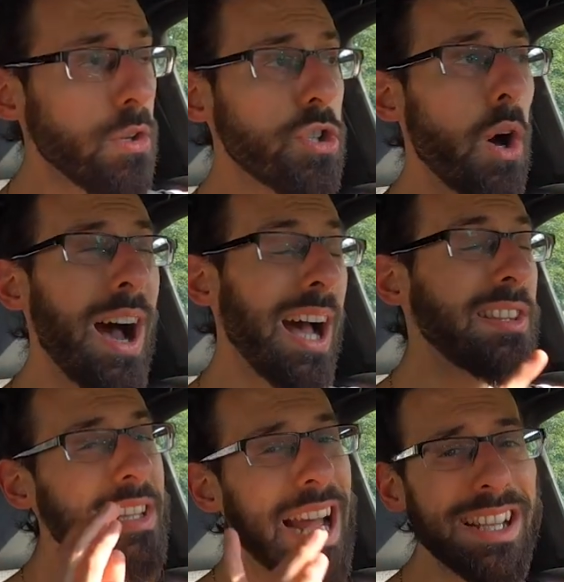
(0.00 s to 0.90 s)
So I
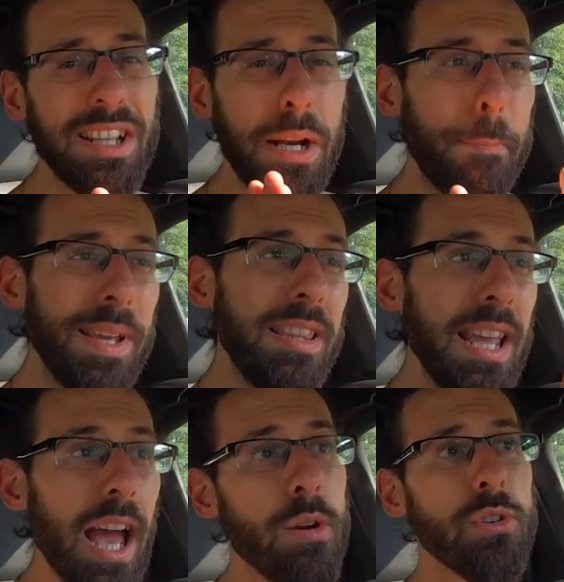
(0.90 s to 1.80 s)
think that's gonna be
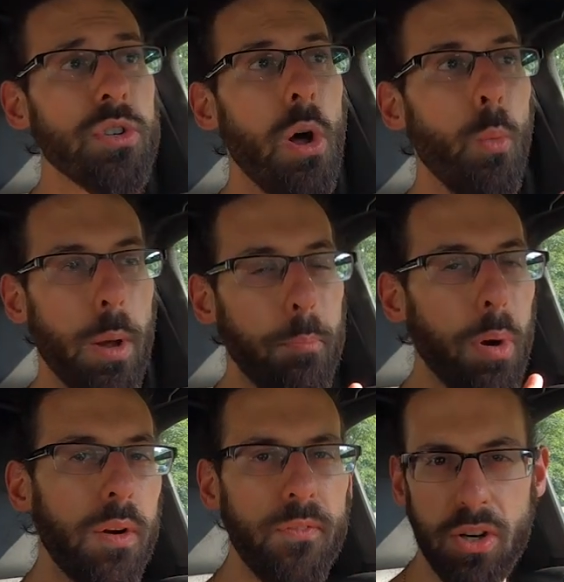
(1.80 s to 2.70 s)
the end result with a
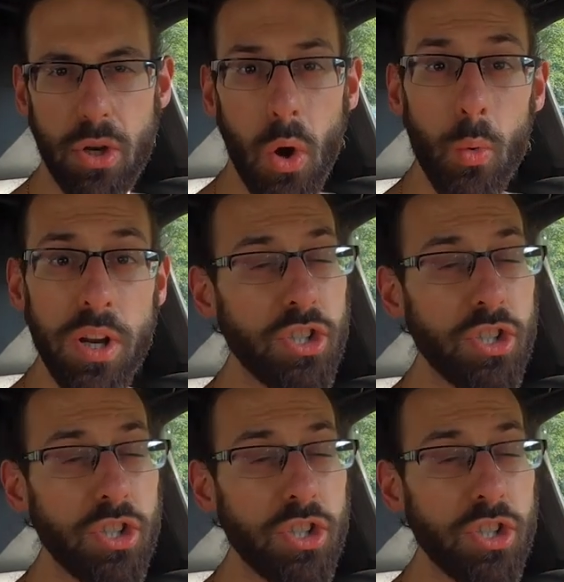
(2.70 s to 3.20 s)
perfect tone.